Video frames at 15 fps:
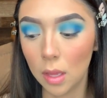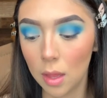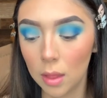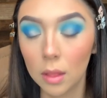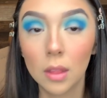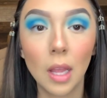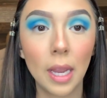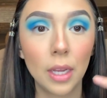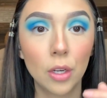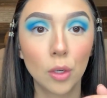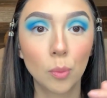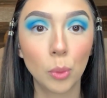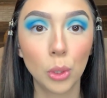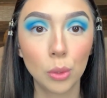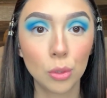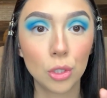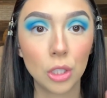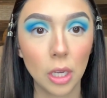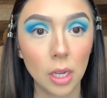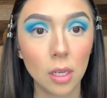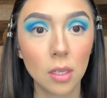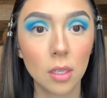lighter blue
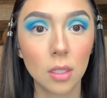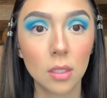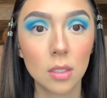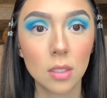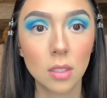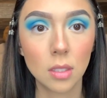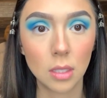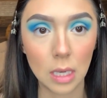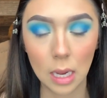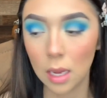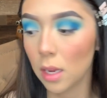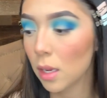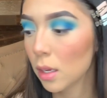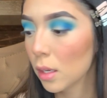shade stay.